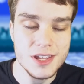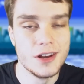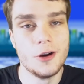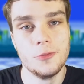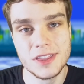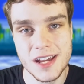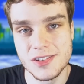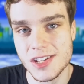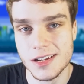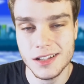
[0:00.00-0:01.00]
you know, with
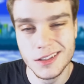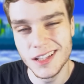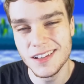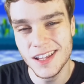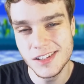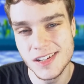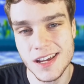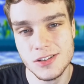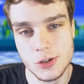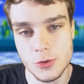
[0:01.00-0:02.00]
that said, let's
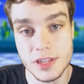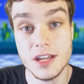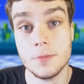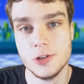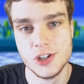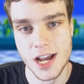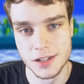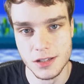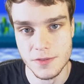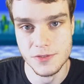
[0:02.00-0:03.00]
get into the
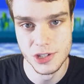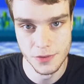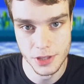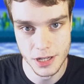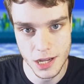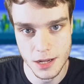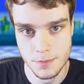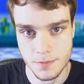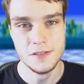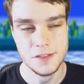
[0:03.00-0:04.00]
objectives of the
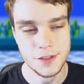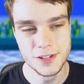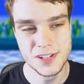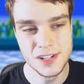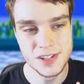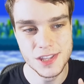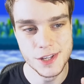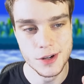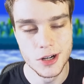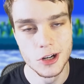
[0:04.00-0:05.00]
game. This is
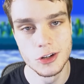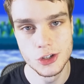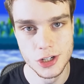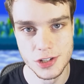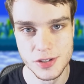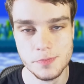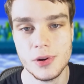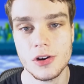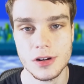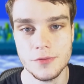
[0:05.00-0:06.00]
the harshest
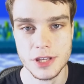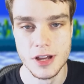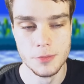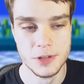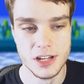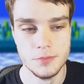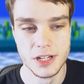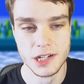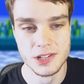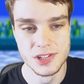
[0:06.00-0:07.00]
part of the update
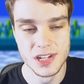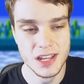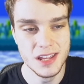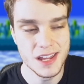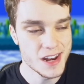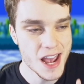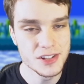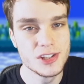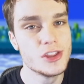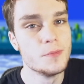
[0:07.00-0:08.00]
because it
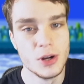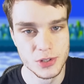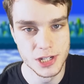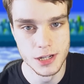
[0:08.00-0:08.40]
has the most